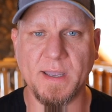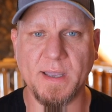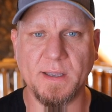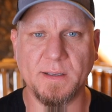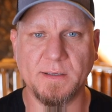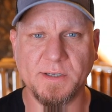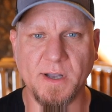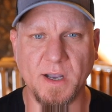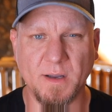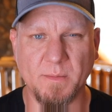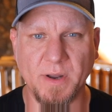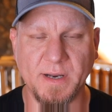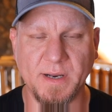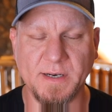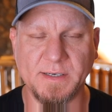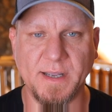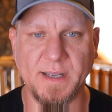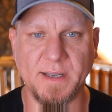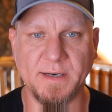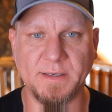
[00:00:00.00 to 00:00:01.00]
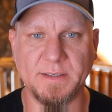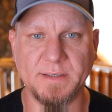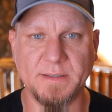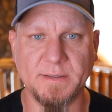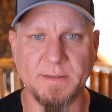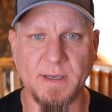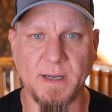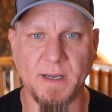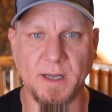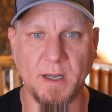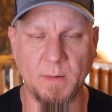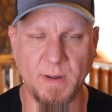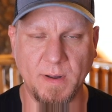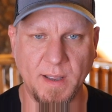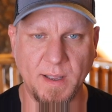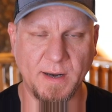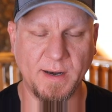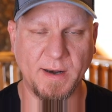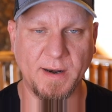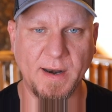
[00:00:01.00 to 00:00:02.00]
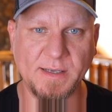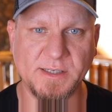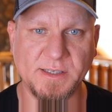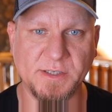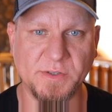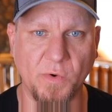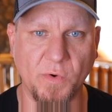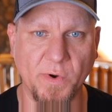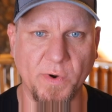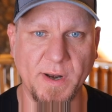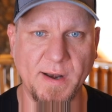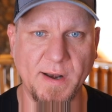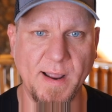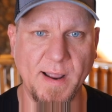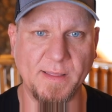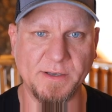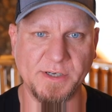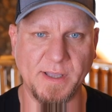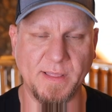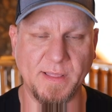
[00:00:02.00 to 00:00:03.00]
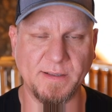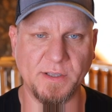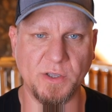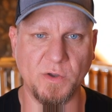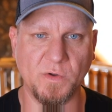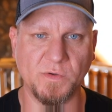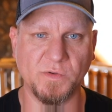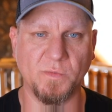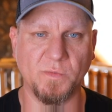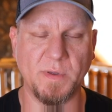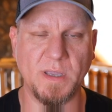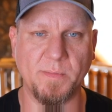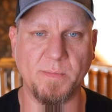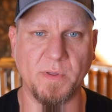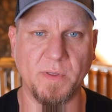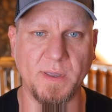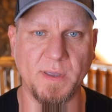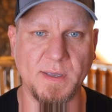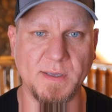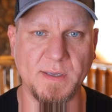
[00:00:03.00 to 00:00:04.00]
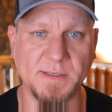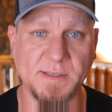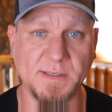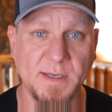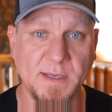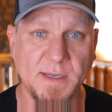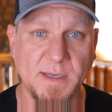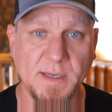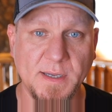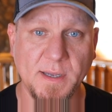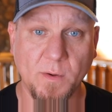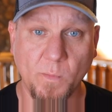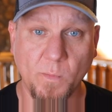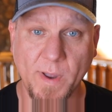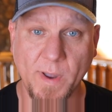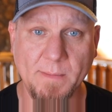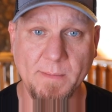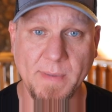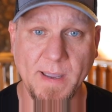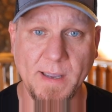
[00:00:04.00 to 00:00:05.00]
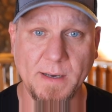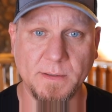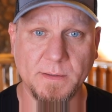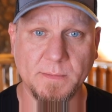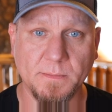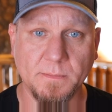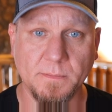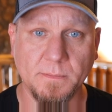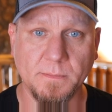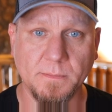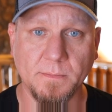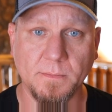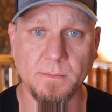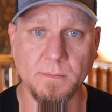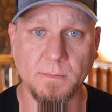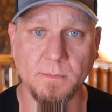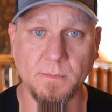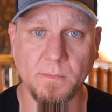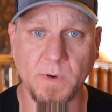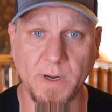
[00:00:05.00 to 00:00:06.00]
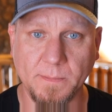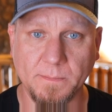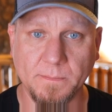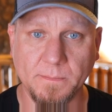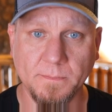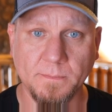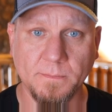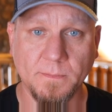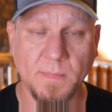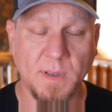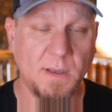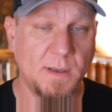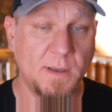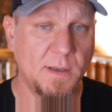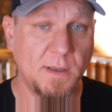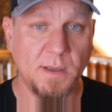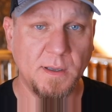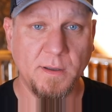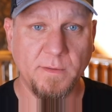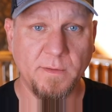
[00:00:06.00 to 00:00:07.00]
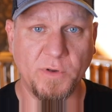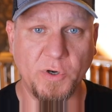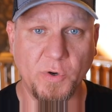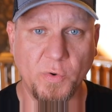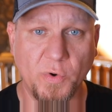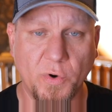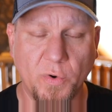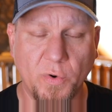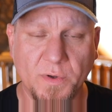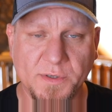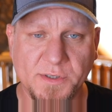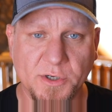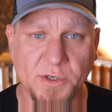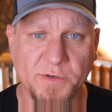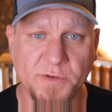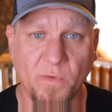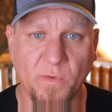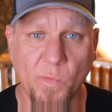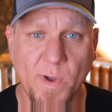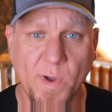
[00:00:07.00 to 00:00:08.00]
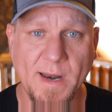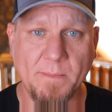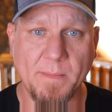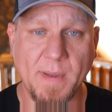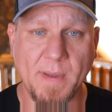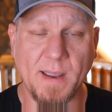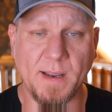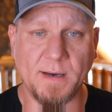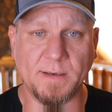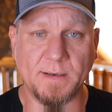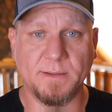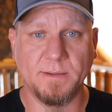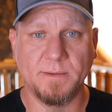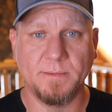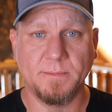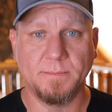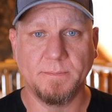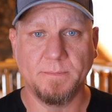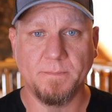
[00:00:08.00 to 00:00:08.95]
when I talk about intent, on a nice story and analogy I like to use with people is wedding band, right? If you do a Google search for wedding band,